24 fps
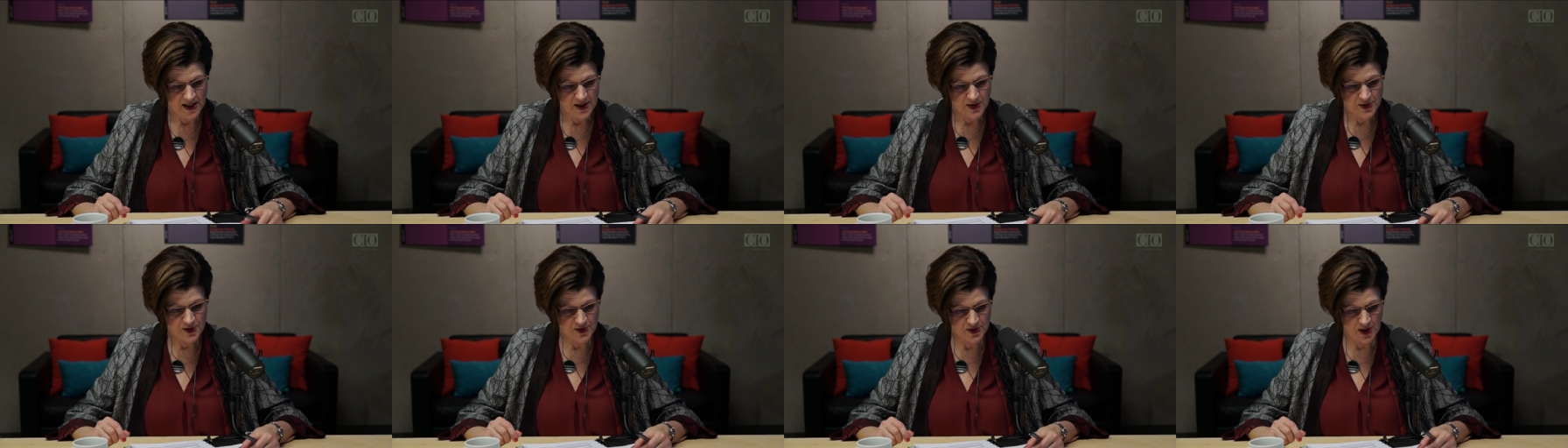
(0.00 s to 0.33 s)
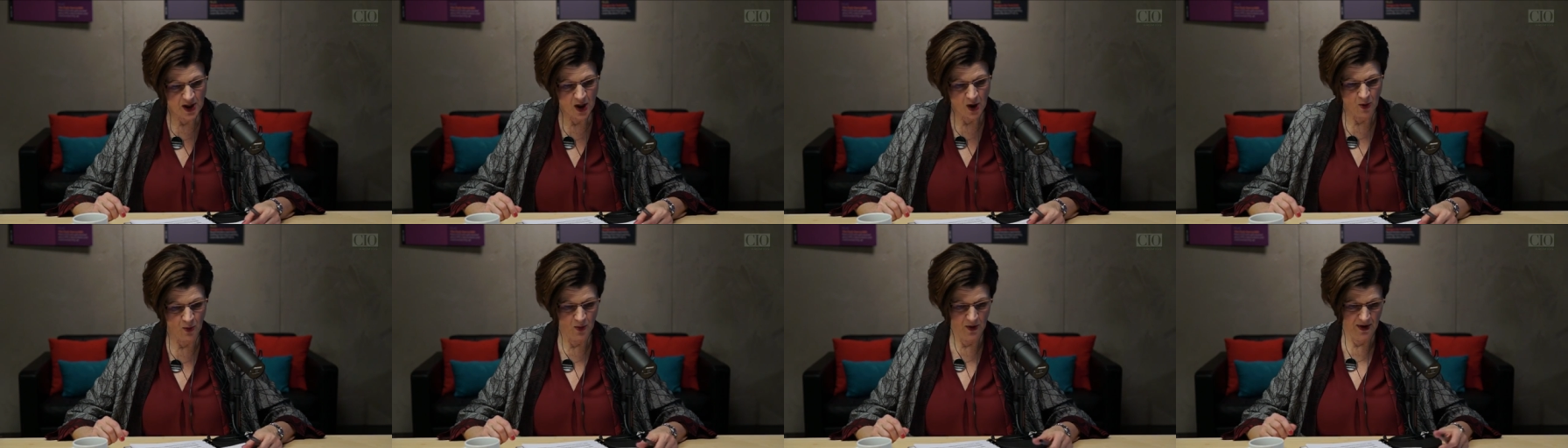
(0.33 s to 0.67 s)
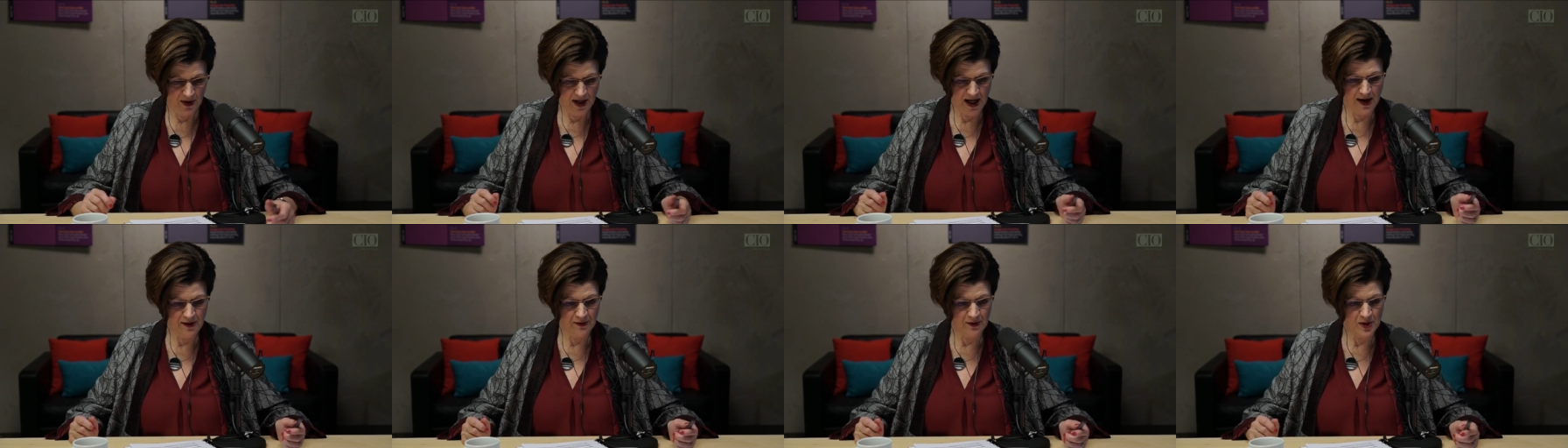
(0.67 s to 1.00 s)
So
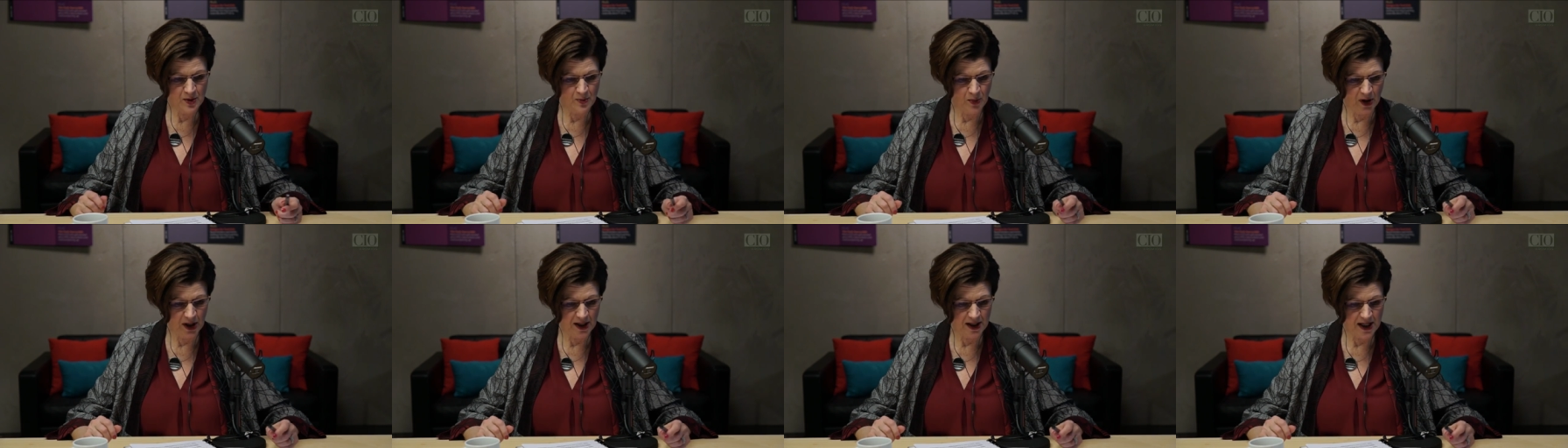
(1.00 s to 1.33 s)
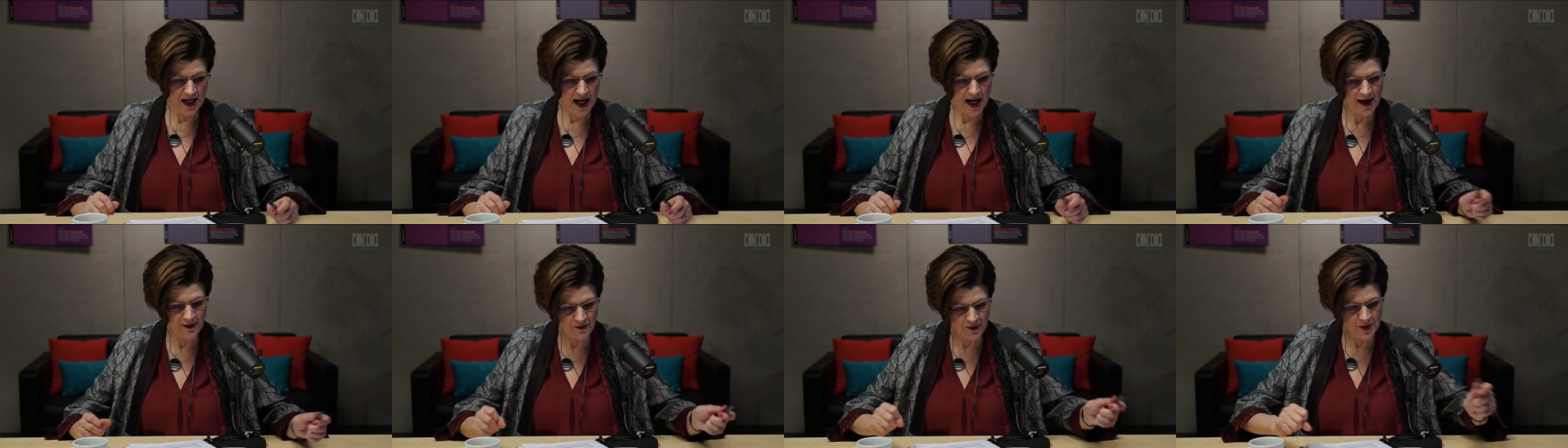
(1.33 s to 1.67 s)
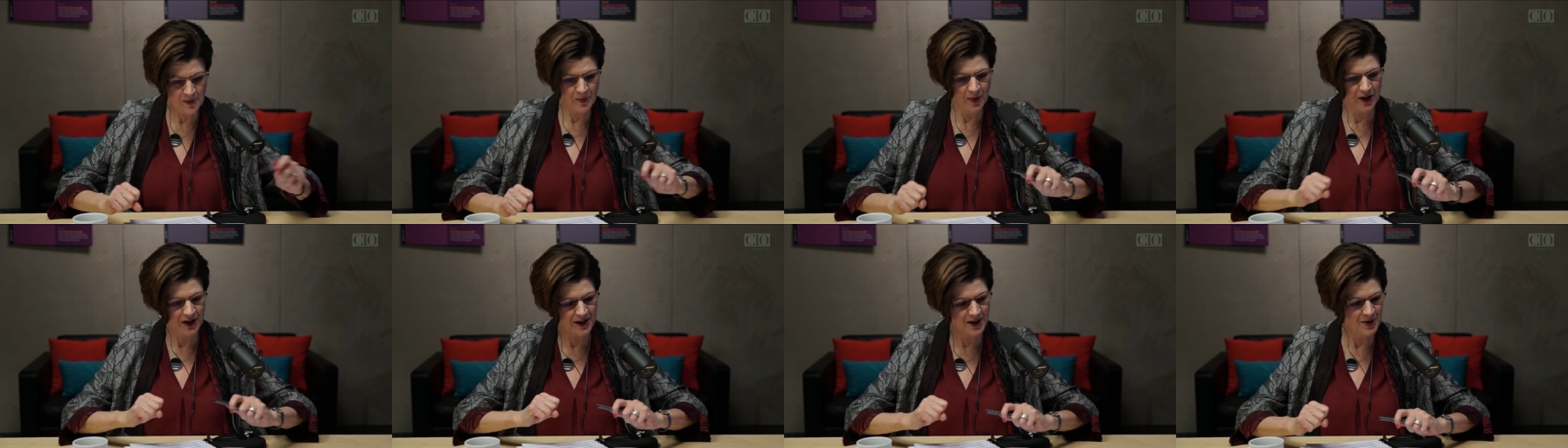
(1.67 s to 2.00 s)
everybody,
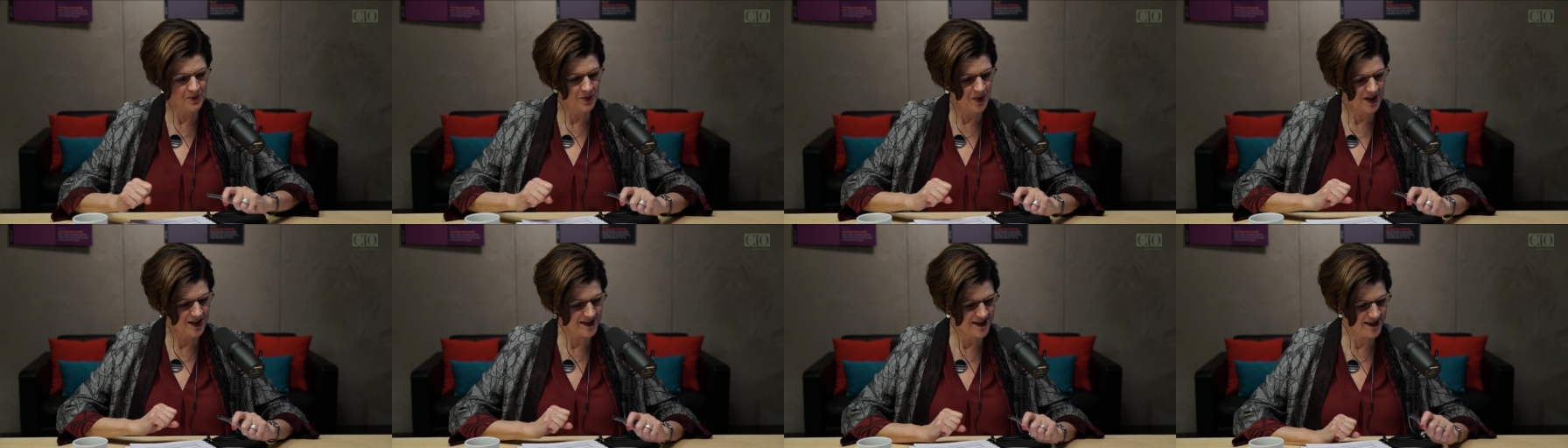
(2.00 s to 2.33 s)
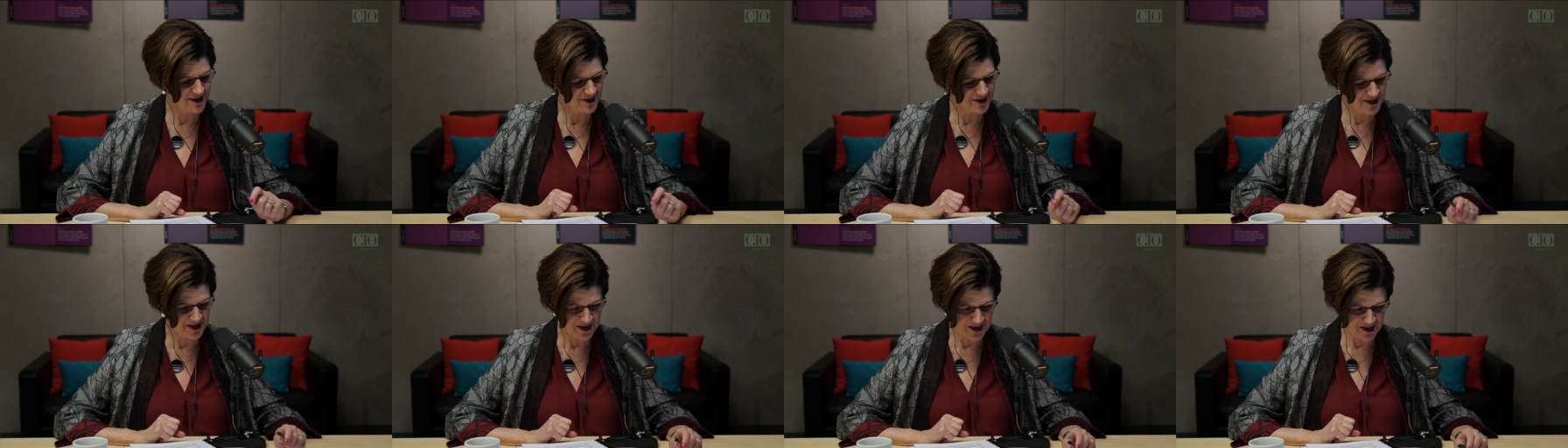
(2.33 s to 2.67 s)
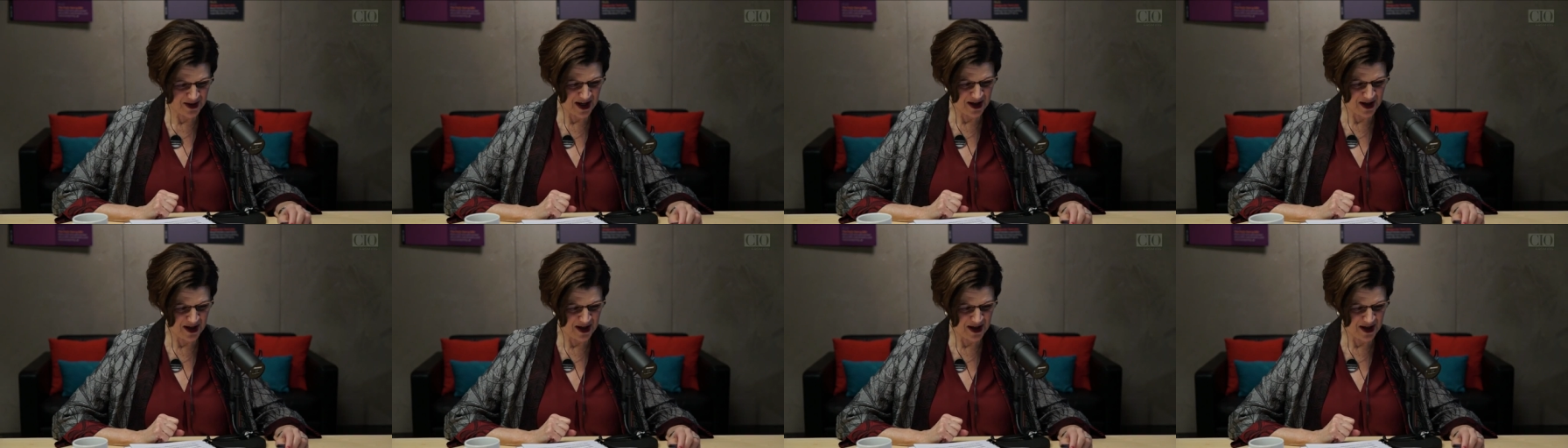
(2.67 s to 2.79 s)
everybody wants to.